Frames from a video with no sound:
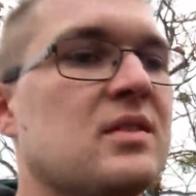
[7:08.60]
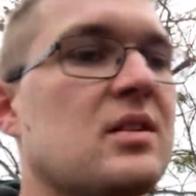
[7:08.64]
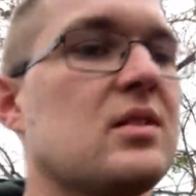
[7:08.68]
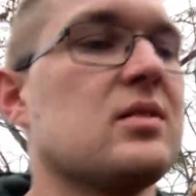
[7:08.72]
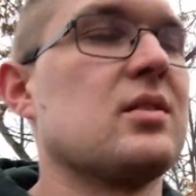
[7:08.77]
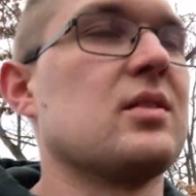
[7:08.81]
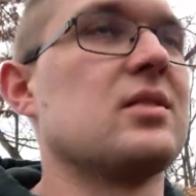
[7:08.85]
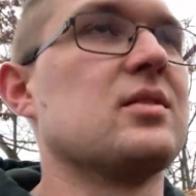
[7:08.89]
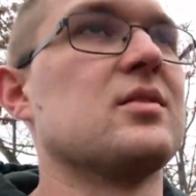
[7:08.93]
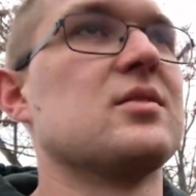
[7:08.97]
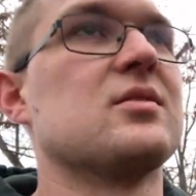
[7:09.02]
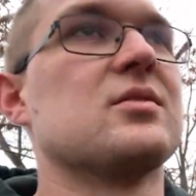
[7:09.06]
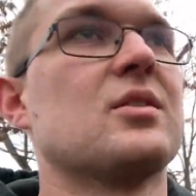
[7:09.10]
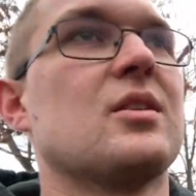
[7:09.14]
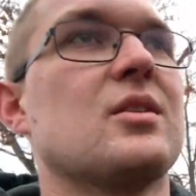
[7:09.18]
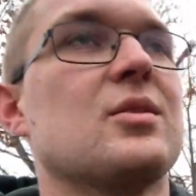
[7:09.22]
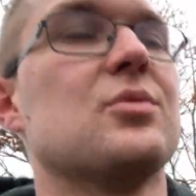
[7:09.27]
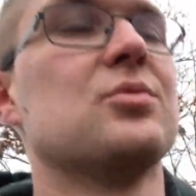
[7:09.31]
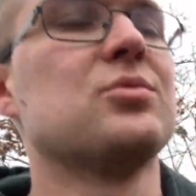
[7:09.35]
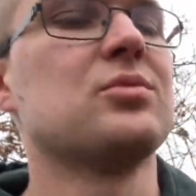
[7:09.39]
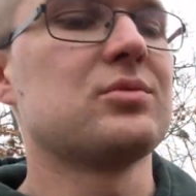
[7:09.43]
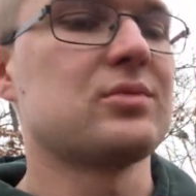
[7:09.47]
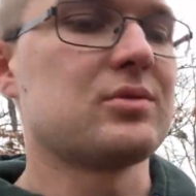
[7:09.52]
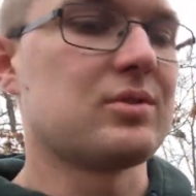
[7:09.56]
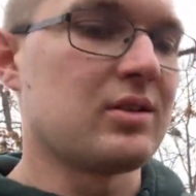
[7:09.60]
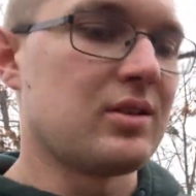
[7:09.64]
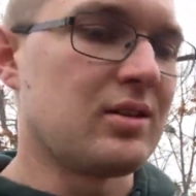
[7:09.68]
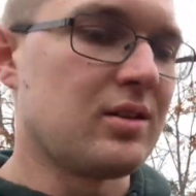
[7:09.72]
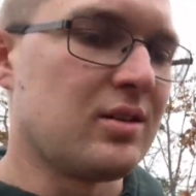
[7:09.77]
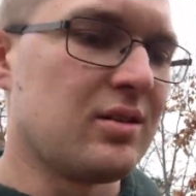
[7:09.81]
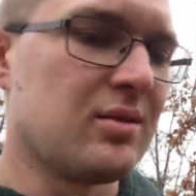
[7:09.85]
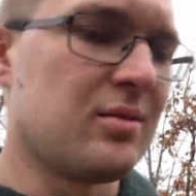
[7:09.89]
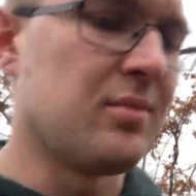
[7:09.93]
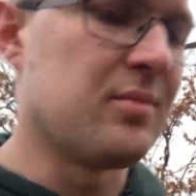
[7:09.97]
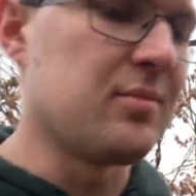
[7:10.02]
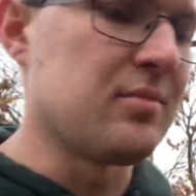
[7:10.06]
Like the south,
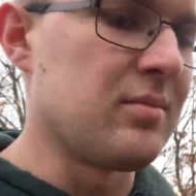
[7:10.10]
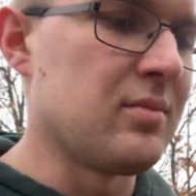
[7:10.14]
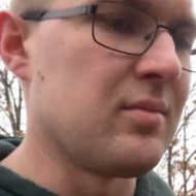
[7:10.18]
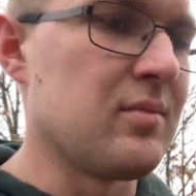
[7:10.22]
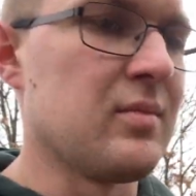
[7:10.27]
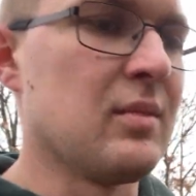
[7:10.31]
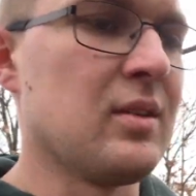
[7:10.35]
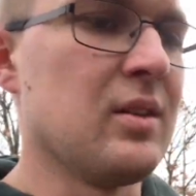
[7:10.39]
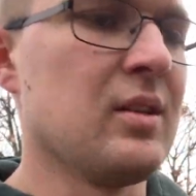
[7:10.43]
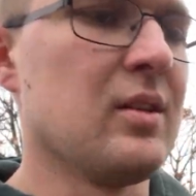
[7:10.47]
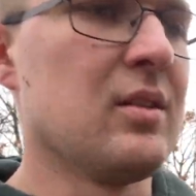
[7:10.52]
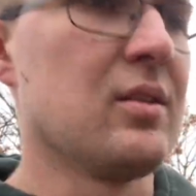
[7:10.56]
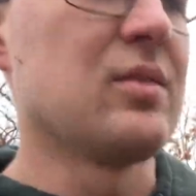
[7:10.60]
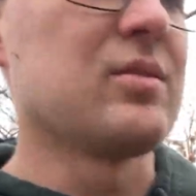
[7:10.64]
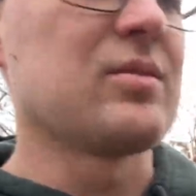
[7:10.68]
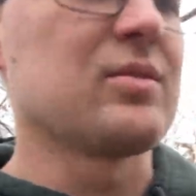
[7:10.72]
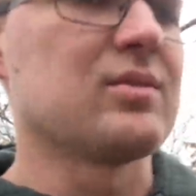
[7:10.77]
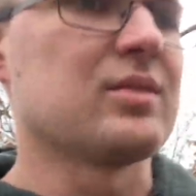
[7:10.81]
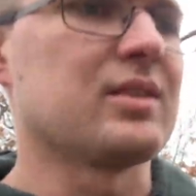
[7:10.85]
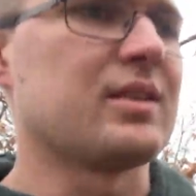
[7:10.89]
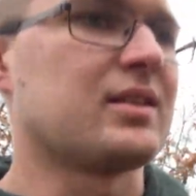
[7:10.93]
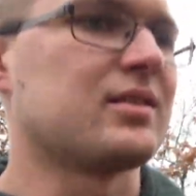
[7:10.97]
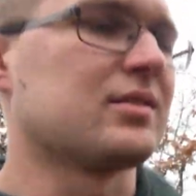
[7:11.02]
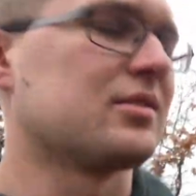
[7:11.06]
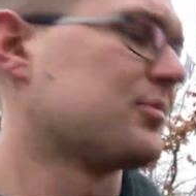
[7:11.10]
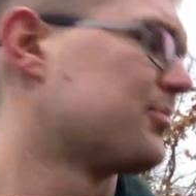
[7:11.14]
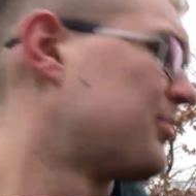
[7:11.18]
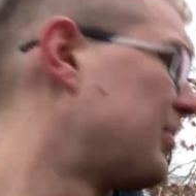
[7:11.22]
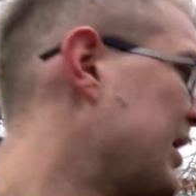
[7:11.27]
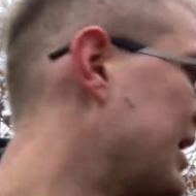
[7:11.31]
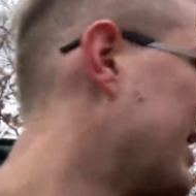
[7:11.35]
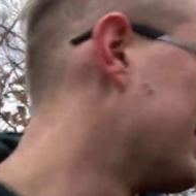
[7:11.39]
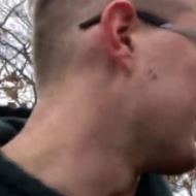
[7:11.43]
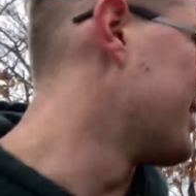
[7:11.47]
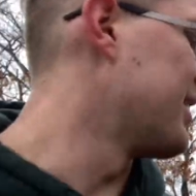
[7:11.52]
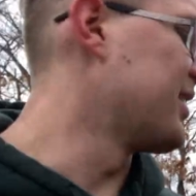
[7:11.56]
huh? like
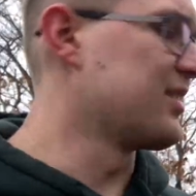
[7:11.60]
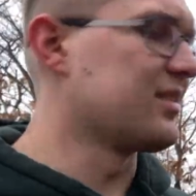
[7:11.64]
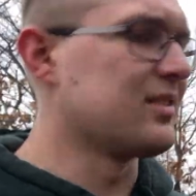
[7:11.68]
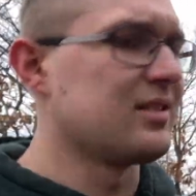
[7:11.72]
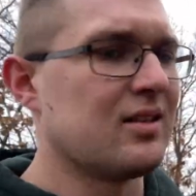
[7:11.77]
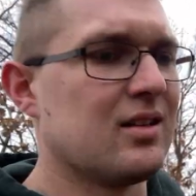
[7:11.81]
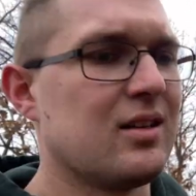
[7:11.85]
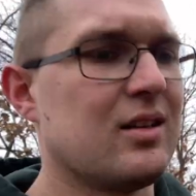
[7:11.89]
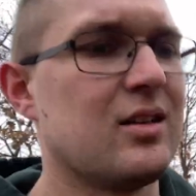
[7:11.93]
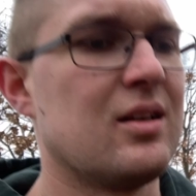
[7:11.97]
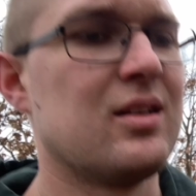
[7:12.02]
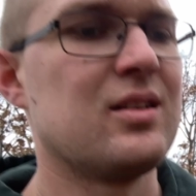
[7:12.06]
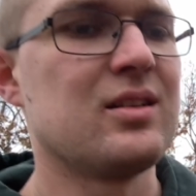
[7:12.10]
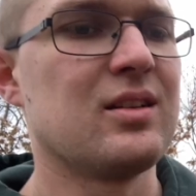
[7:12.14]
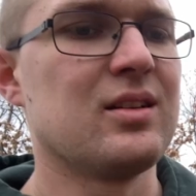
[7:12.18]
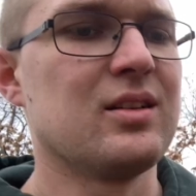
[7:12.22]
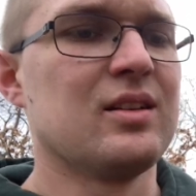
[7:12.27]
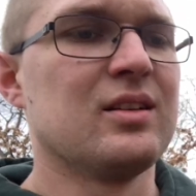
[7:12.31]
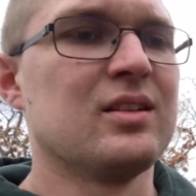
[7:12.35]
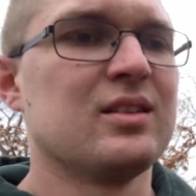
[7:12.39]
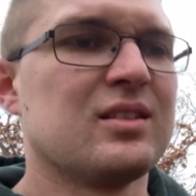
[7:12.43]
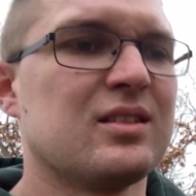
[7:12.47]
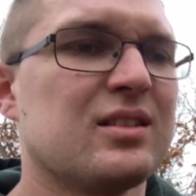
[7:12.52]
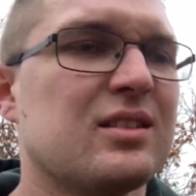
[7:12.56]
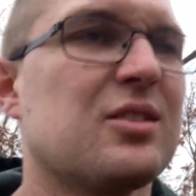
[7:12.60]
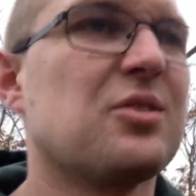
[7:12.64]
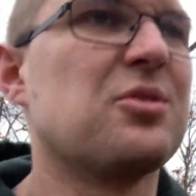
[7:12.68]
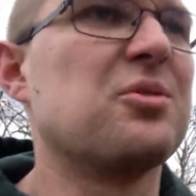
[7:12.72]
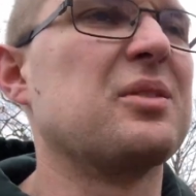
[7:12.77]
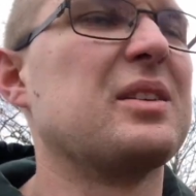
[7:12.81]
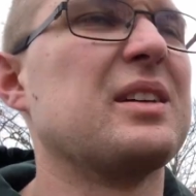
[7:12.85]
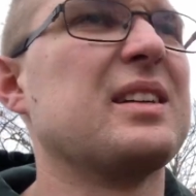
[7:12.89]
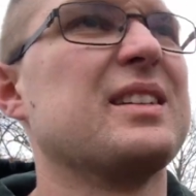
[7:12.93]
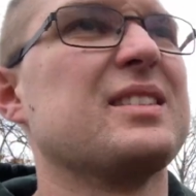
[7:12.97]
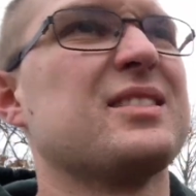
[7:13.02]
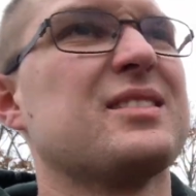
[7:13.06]
Spain,
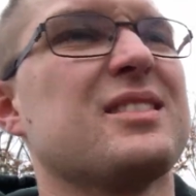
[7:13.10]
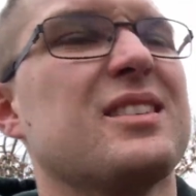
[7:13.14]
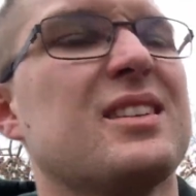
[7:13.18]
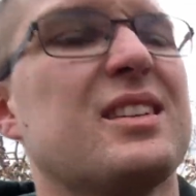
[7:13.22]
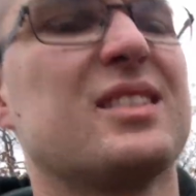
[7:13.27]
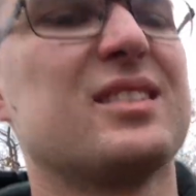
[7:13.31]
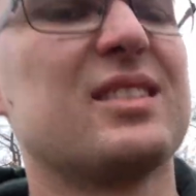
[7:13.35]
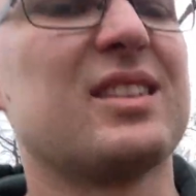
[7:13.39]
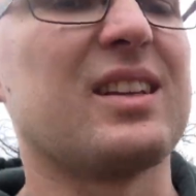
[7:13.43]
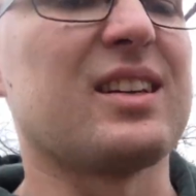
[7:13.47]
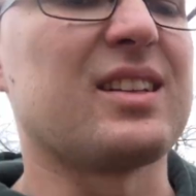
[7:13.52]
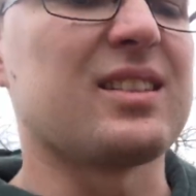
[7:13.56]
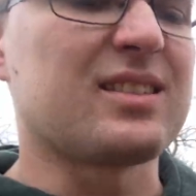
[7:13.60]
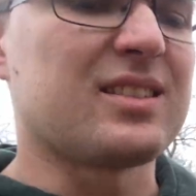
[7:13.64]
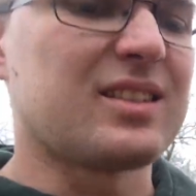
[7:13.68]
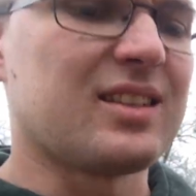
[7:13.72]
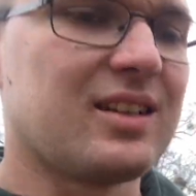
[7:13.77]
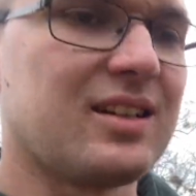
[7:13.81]
Greece, like that.